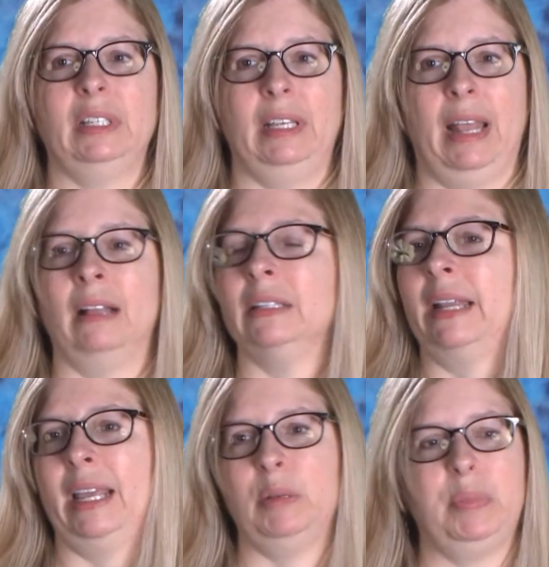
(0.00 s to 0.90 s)
and Ellen
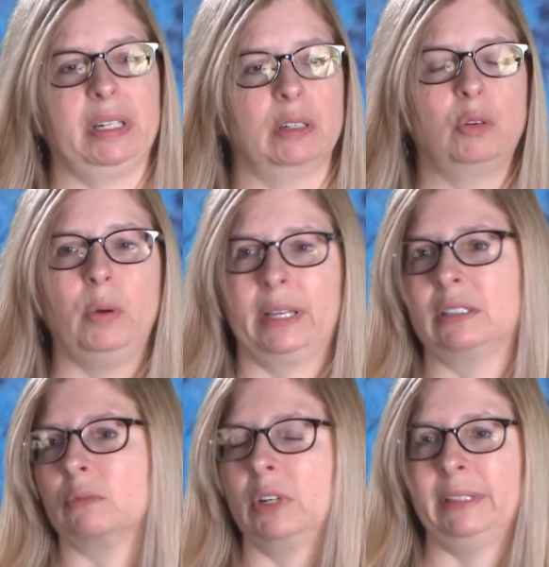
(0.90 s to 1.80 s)
hadn't been quick
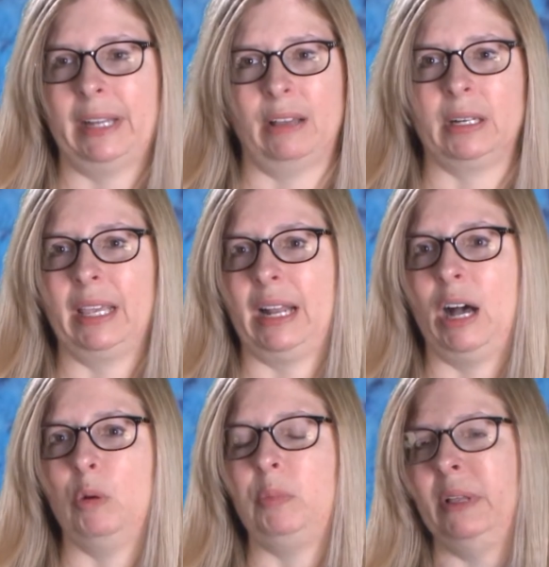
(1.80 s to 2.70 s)
to run down and get
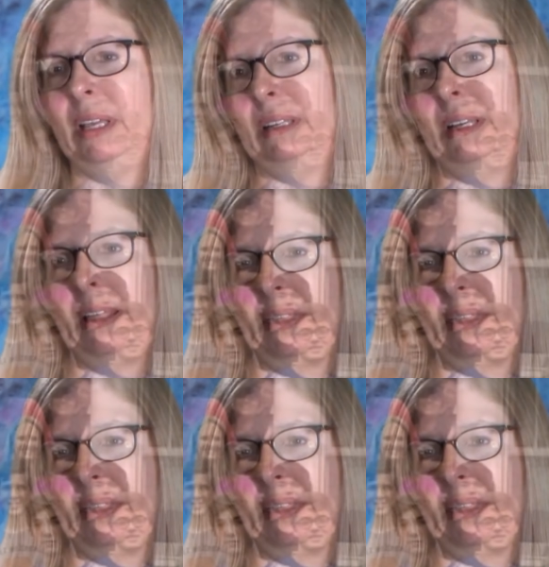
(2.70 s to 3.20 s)
help, I